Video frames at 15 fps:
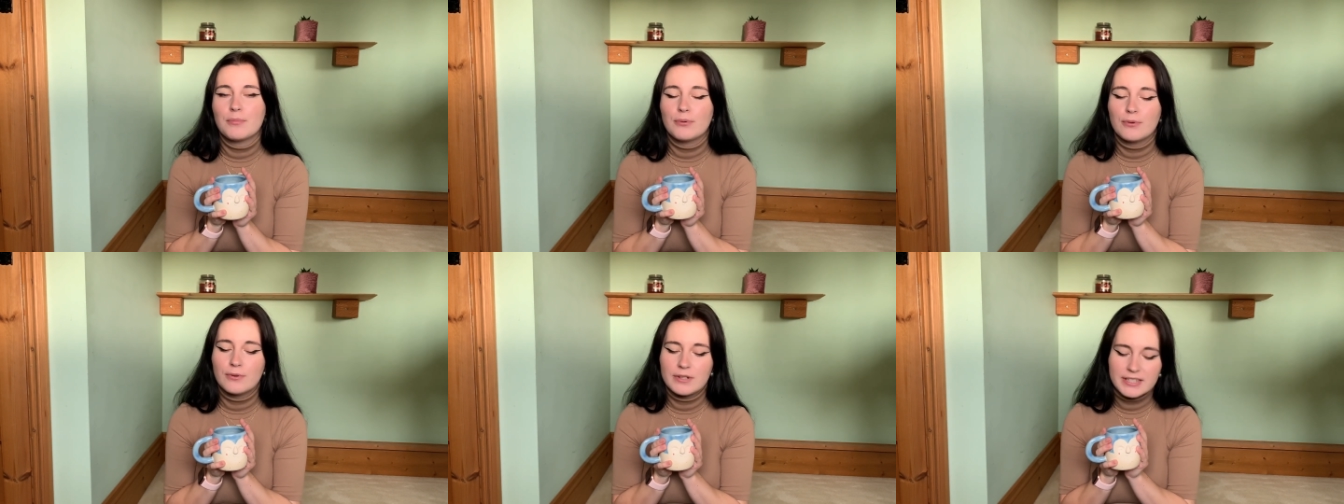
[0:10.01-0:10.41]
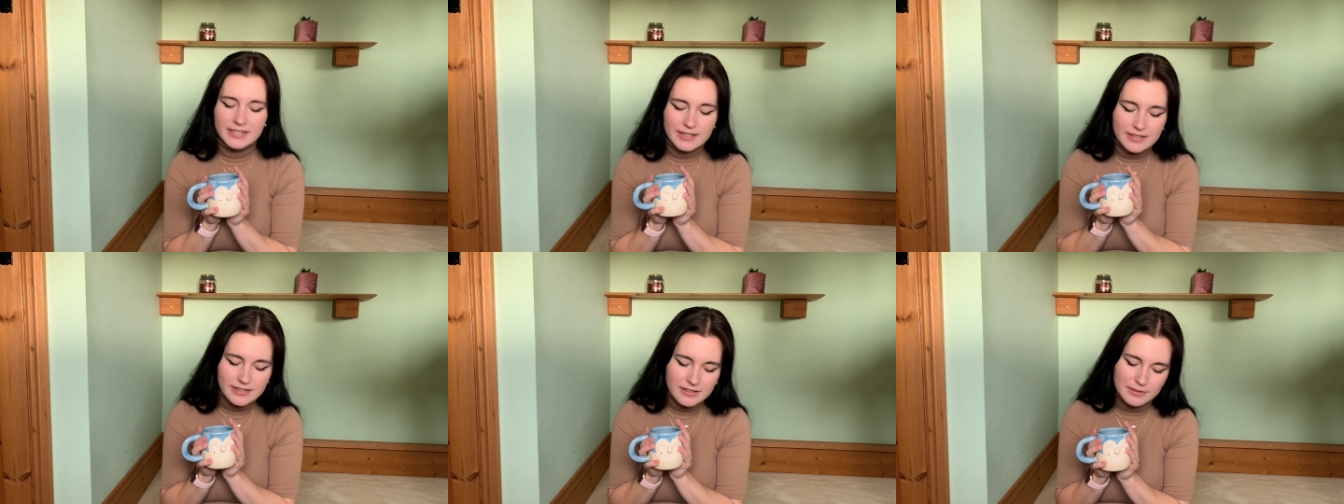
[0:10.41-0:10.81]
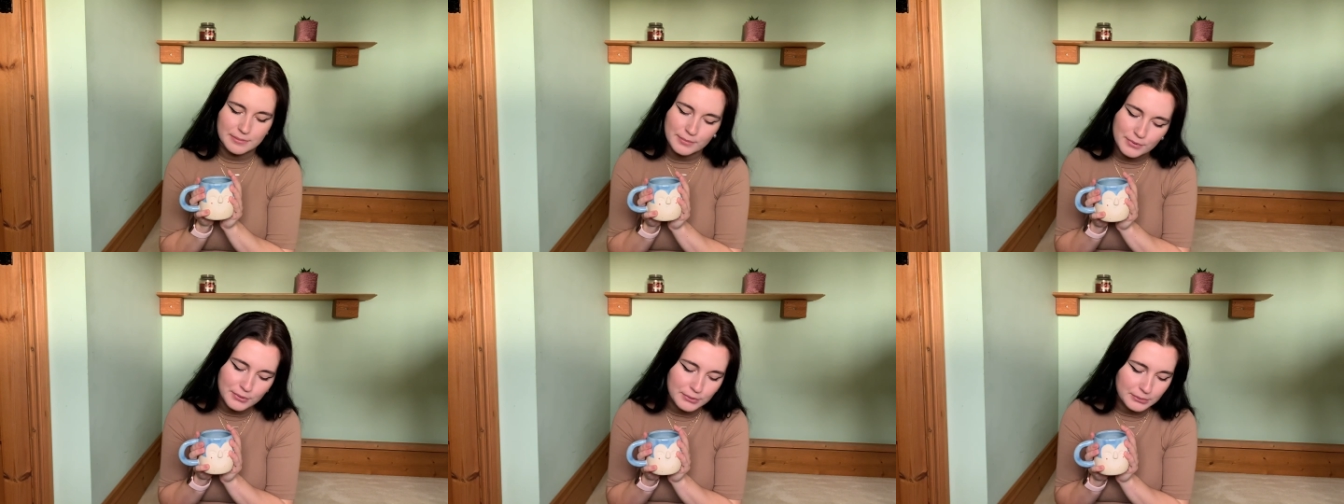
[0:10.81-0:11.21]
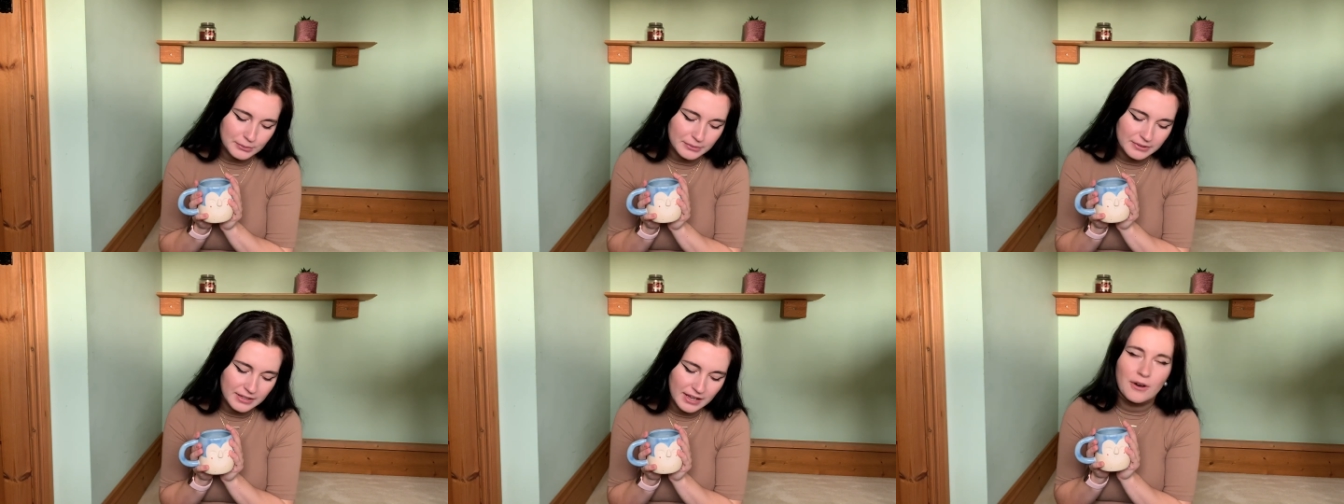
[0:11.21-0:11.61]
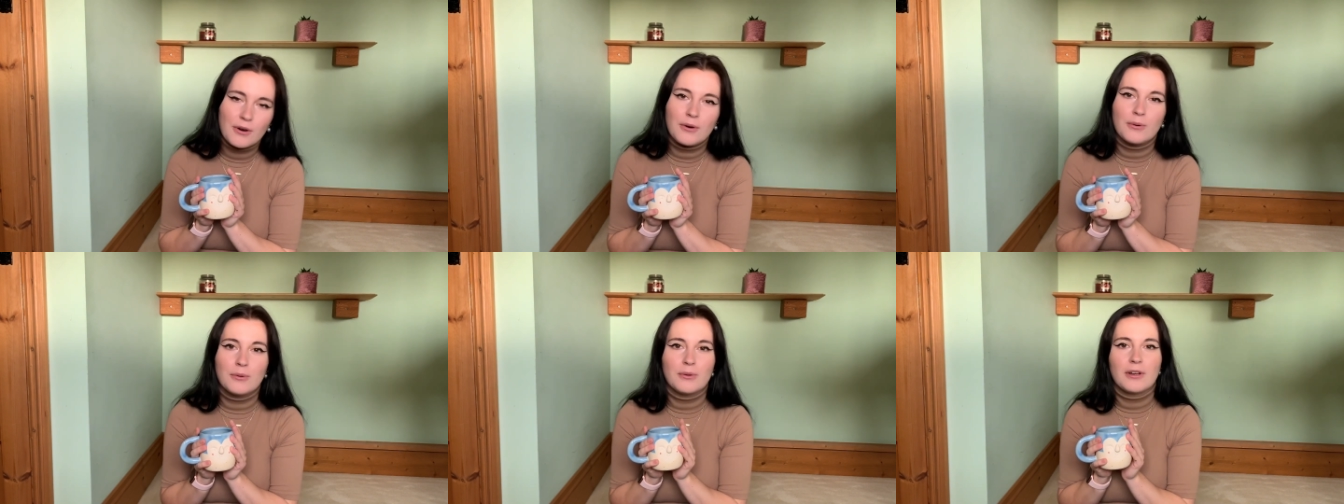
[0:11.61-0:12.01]
pretty small
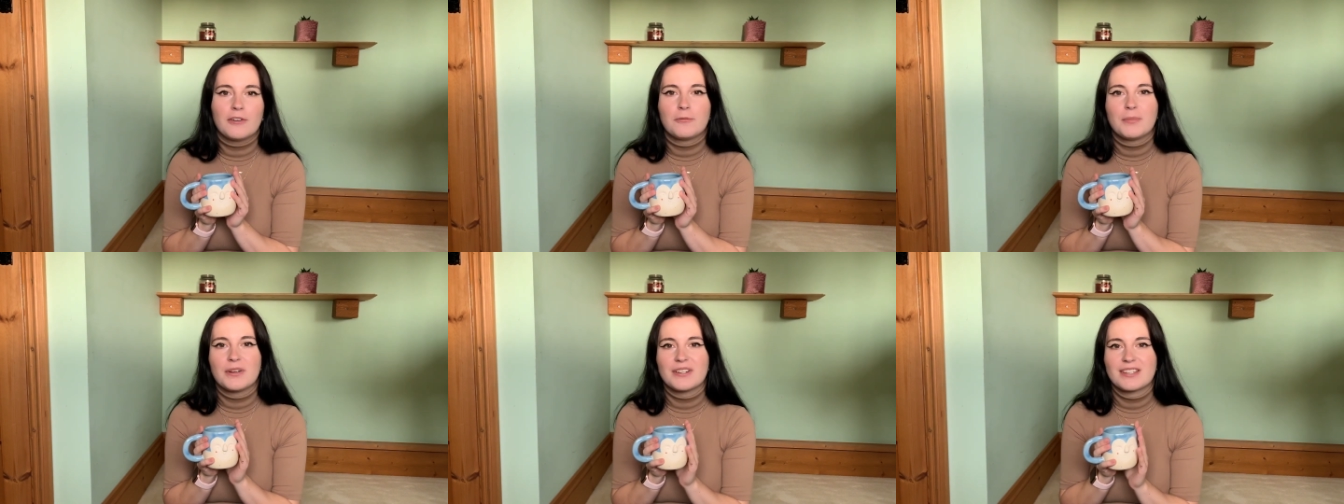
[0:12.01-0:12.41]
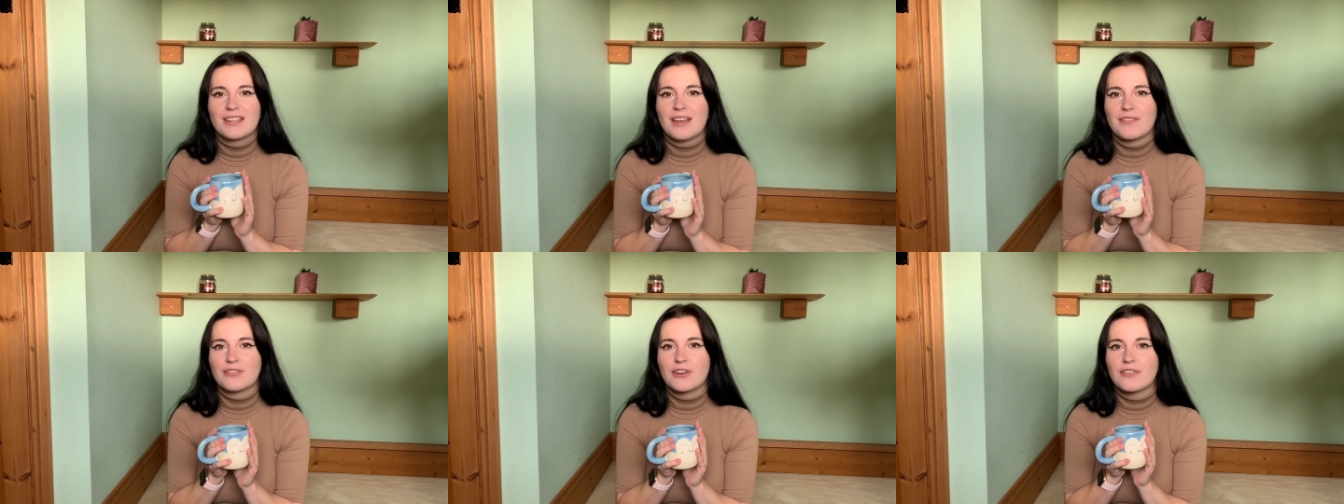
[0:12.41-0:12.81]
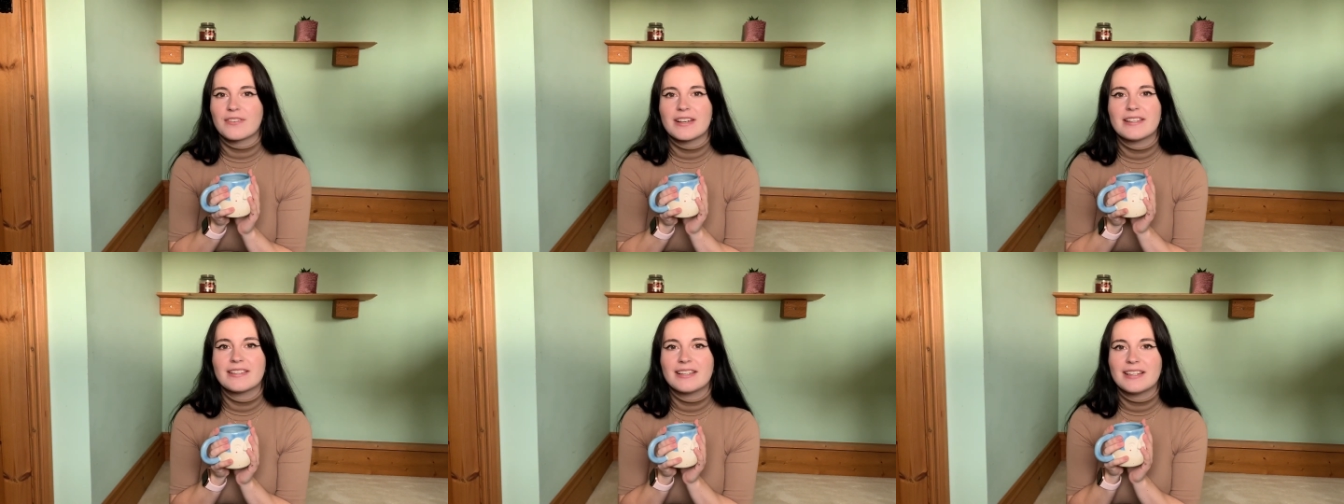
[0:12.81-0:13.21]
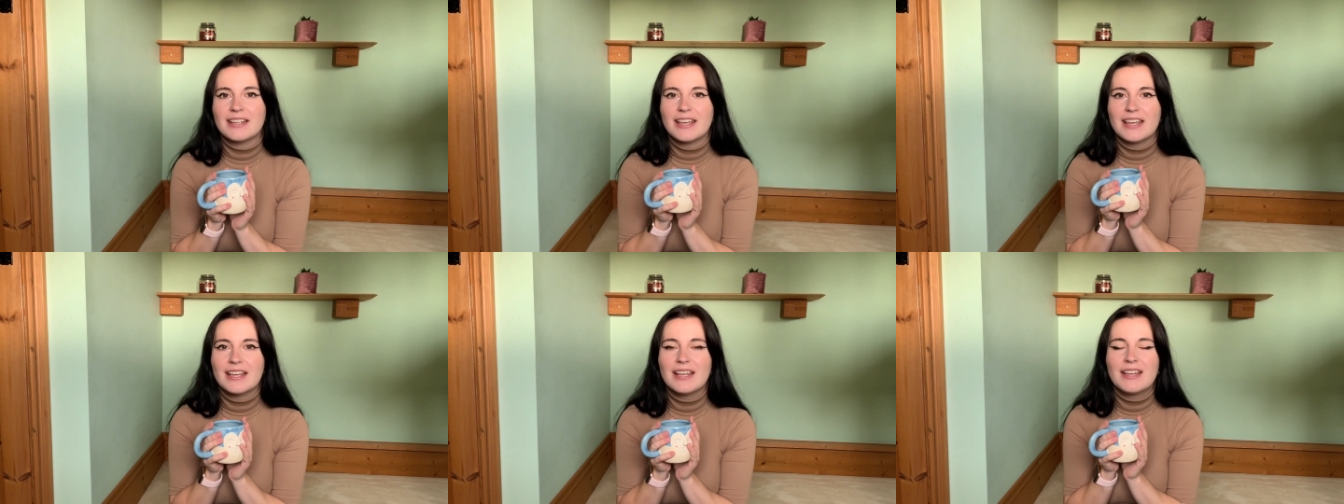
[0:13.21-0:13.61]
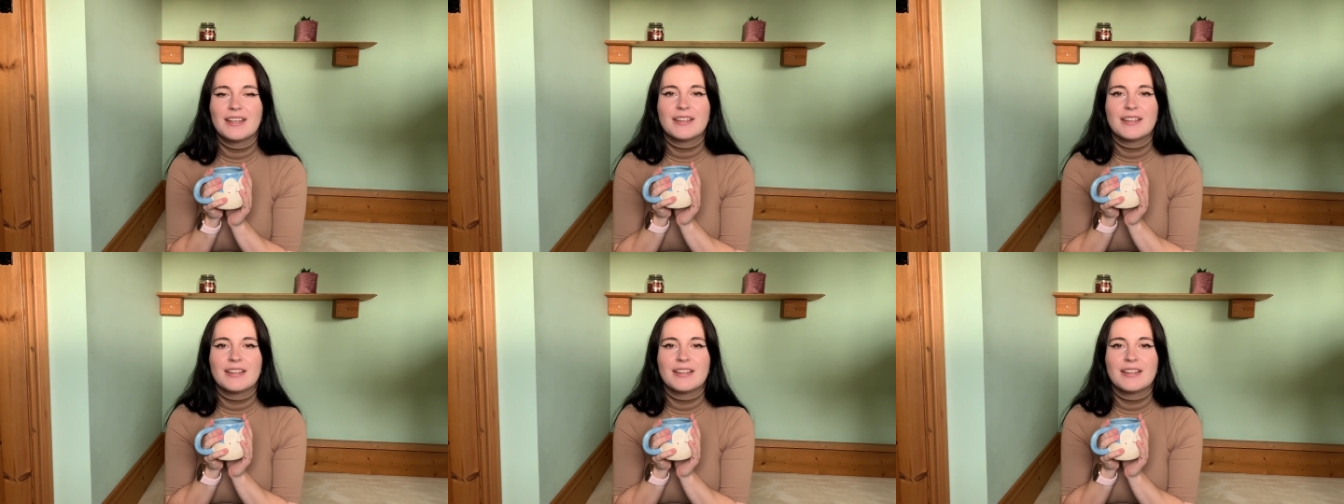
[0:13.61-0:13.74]
haul of books that I've got recently.